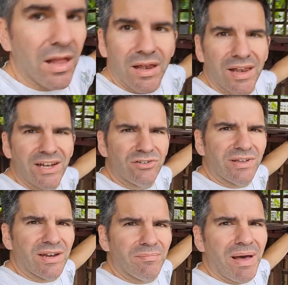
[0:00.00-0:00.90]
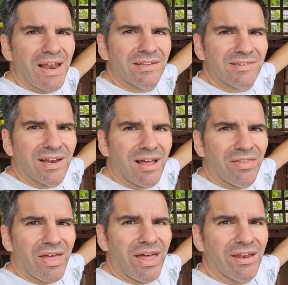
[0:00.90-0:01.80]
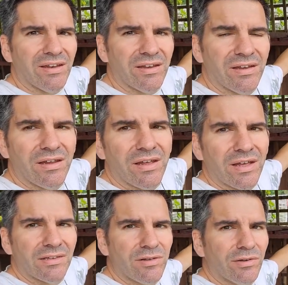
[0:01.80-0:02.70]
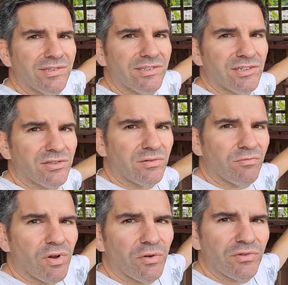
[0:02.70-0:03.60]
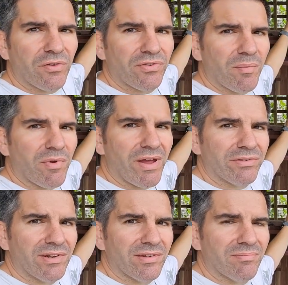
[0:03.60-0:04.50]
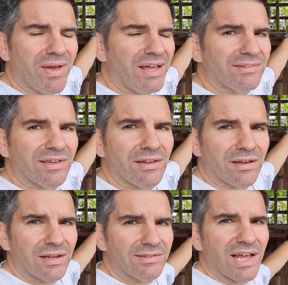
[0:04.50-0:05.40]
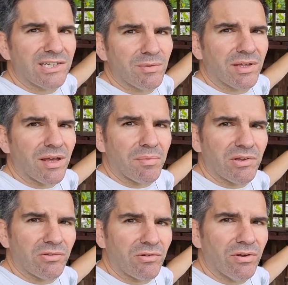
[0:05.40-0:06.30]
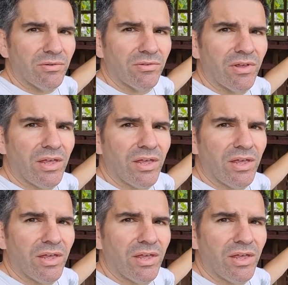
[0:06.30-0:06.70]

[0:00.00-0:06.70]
Literally going to balance it like that. As long as it just rolls off somewhere else, it doesn't matter. And I'm going to attach it with a couple of screws.